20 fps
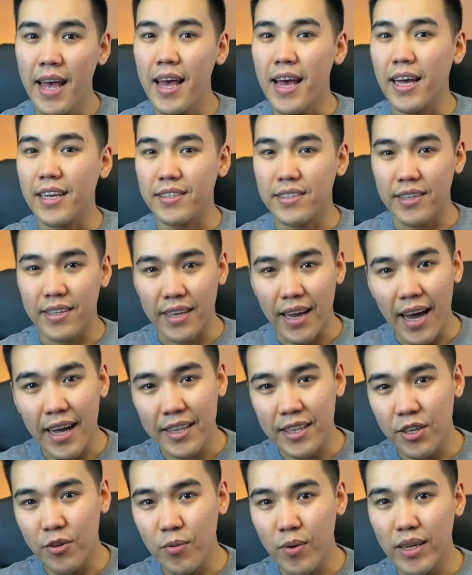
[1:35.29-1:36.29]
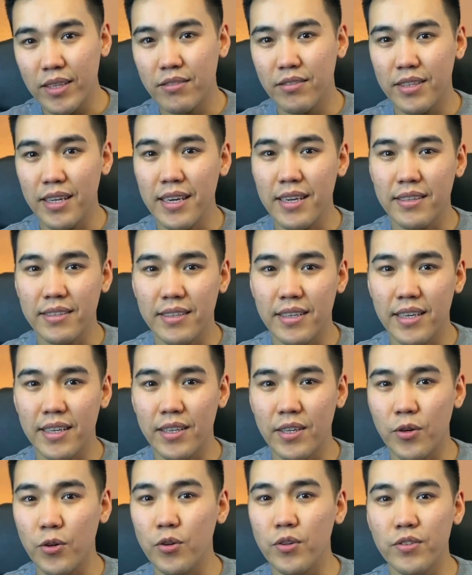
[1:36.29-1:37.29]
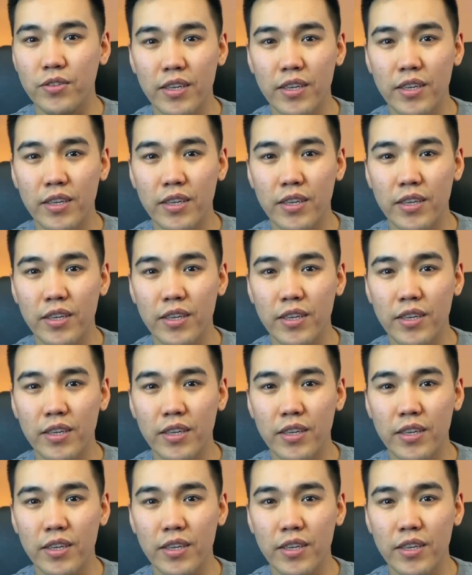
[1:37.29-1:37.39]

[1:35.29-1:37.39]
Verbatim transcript: As a non-US citizen who is